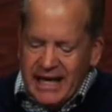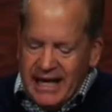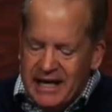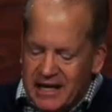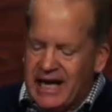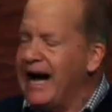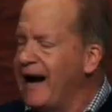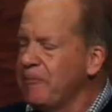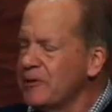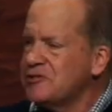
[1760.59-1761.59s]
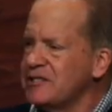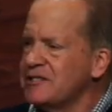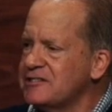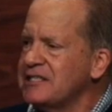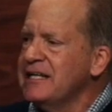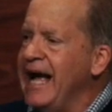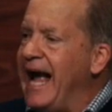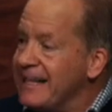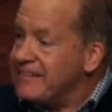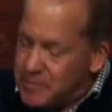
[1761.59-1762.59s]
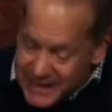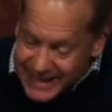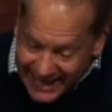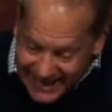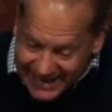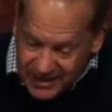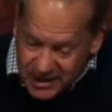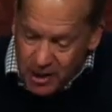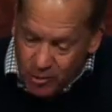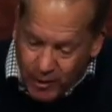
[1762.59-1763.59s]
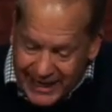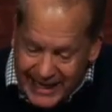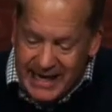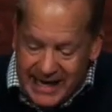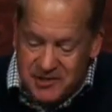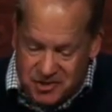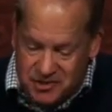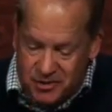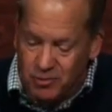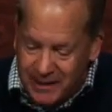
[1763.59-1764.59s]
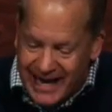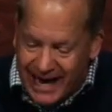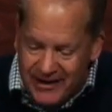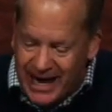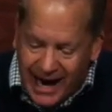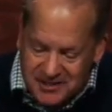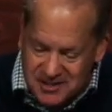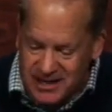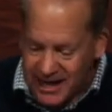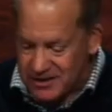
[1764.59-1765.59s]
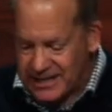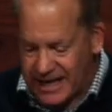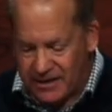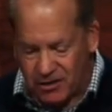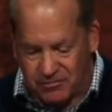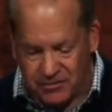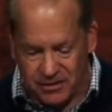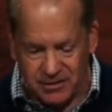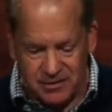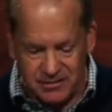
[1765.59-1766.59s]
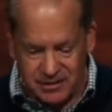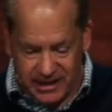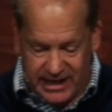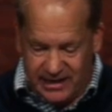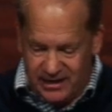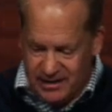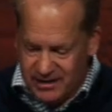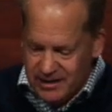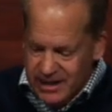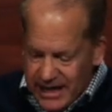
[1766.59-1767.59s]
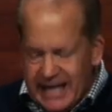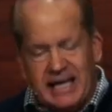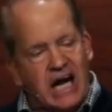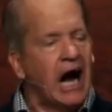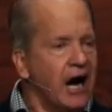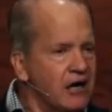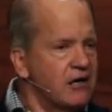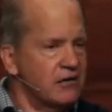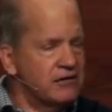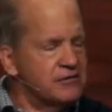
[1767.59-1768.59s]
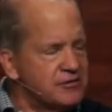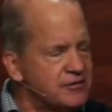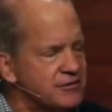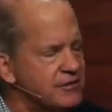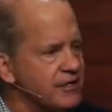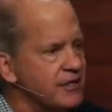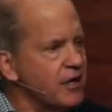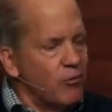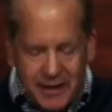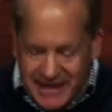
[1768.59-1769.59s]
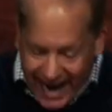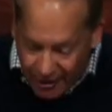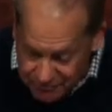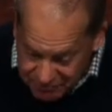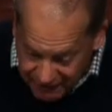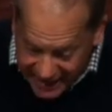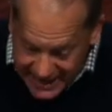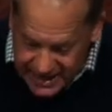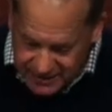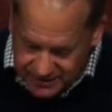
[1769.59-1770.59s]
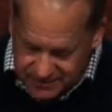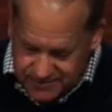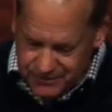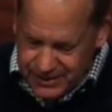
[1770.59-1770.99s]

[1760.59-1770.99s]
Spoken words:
He accomplishes at the beginning what he needs to without a hostile takeover, okay? He conquers without fighting.